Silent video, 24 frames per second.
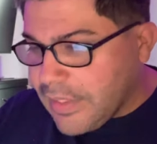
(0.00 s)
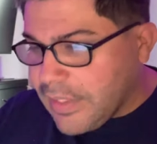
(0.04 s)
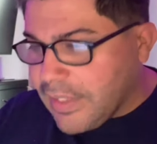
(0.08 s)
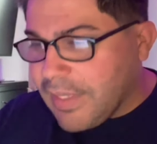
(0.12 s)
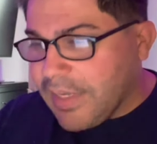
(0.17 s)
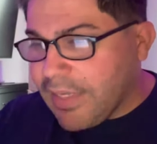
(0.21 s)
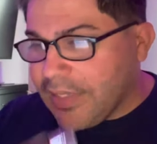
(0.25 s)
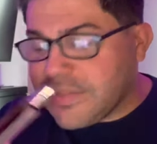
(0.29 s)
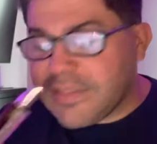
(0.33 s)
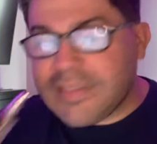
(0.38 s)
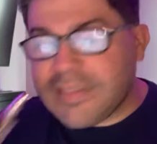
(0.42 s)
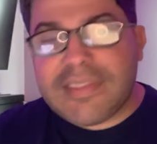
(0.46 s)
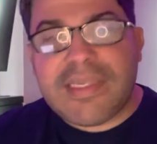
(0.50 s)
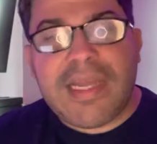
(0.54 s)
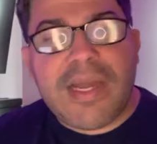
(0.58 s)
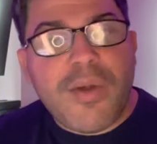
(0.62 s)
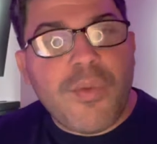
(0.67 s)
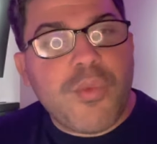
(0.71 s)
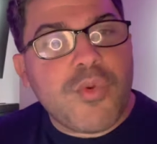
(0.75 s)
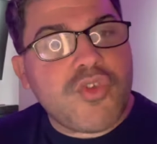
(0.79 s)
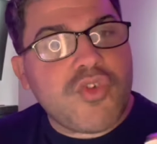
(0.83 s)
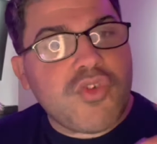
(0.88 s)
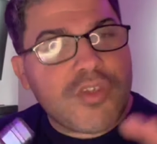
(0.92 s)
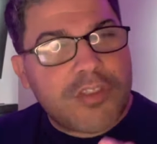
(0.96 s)
it's not
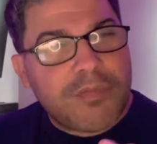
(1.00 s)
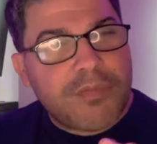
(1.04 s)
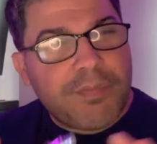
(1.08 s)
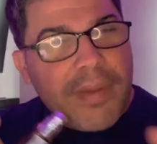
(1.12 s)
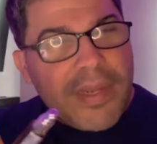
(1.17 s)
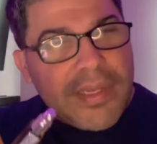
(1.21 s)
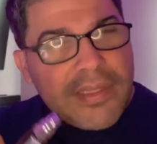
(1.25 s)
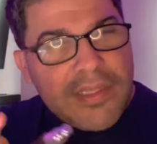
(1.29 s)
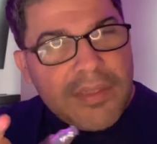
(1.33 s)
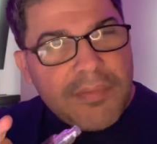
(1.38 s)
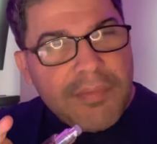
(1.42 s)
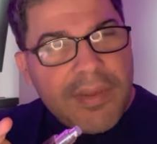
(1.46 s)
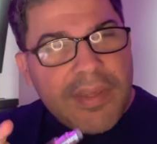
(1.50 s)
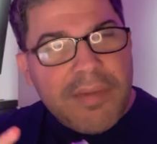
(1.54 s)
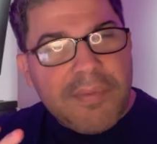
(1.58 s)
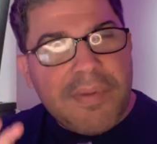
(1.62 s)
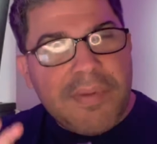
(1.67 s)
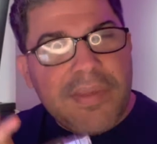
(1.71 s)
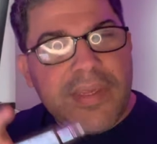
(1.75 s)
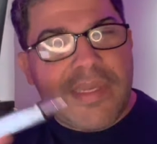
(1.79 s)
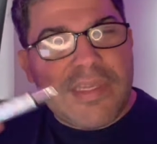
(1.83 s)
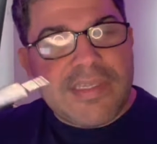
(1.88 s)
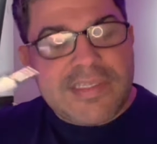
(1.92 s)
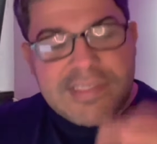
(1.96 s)
what you're expecting. Maybe
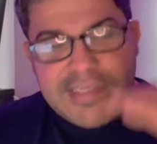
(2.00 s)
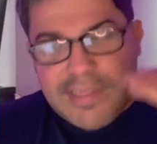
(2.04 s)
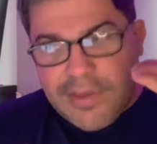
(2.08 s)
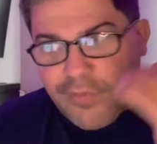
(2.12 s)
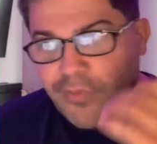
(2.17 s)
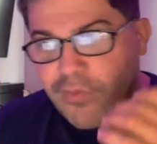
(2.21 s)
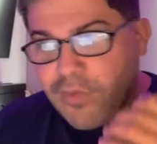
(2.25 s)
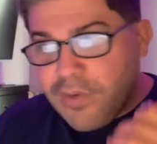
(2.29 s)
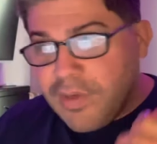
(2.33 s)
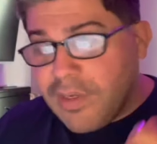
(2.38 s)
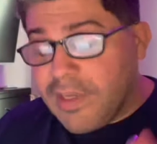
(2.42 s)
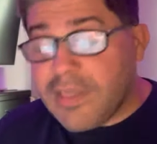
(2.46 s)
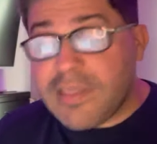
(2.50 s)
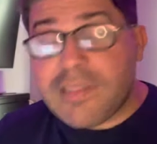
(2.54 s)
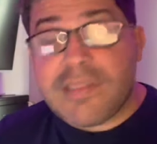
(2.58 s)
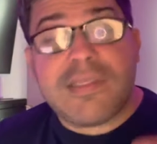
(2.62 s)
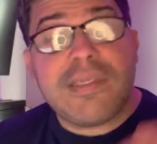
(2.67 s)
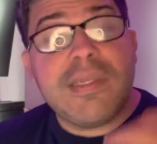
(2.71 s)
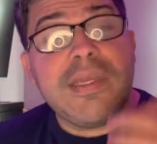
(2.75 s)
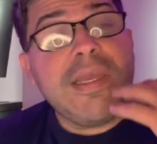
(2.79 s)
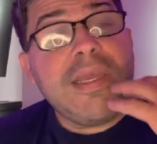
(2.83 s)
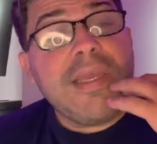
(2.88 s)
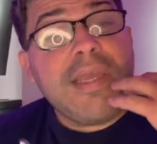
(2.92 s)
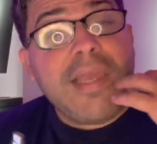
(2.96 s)
it's different.
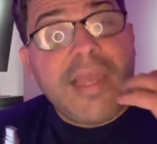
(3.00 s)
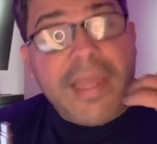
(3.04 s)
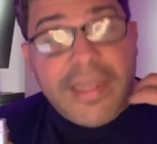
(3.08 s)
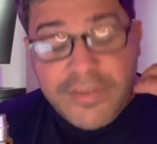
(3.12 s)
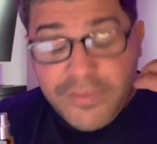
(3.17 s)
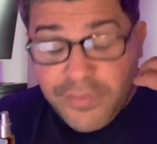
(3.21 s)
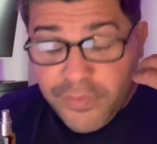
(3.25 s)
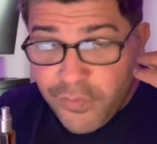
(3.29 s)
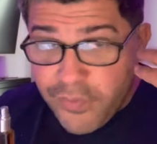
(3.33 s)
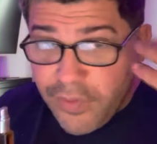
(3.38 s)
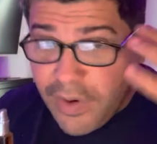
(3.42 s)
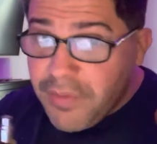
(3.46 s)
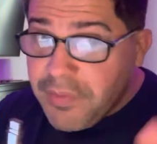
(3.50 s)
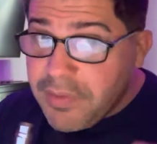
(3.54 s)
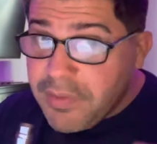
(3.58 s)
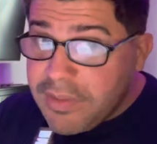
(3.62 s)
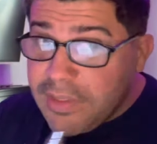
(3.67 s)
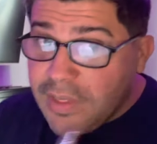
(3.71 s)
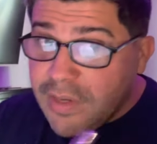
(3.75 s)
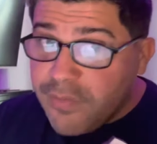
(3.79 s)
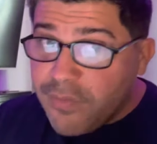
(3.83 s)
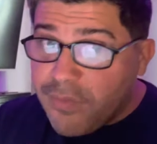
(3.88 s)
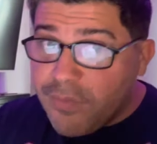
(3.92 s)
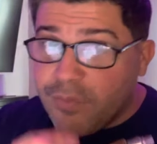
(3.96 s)
It's very
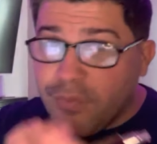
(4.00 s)
different